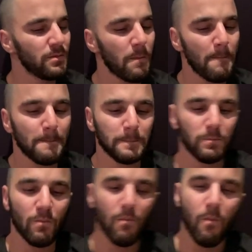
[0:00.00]
You should
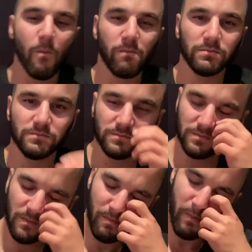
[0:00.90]
stick with the
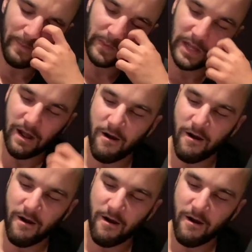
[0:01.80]
ice cream.